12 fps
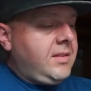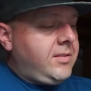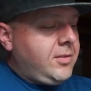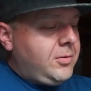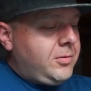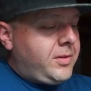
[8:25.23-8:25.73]

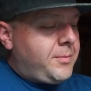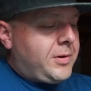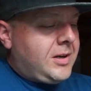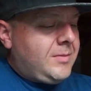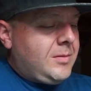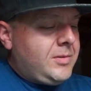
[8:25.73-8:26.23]
So the
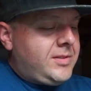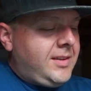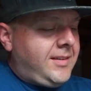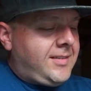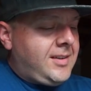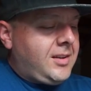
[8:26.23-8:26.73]
problem with
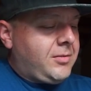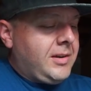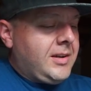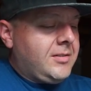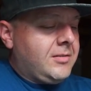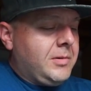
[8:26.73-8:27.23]
these
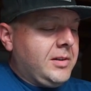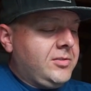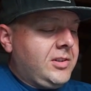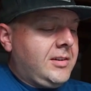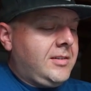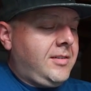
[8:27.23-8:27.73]
C300
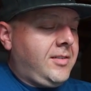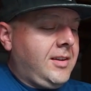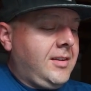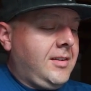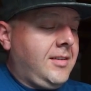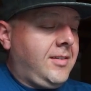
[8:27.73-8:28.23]
wheelchairs
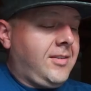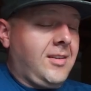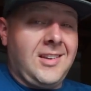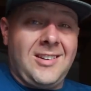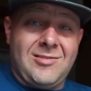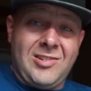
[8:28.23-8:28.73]
is
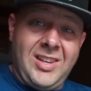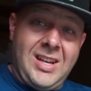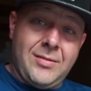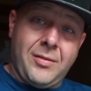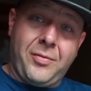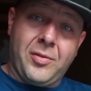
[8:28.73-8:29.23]
they don't really
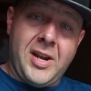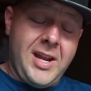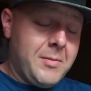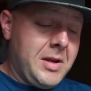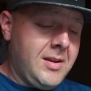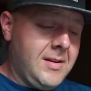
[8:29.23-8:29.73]
have a
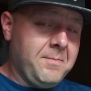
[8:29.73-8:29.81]
frame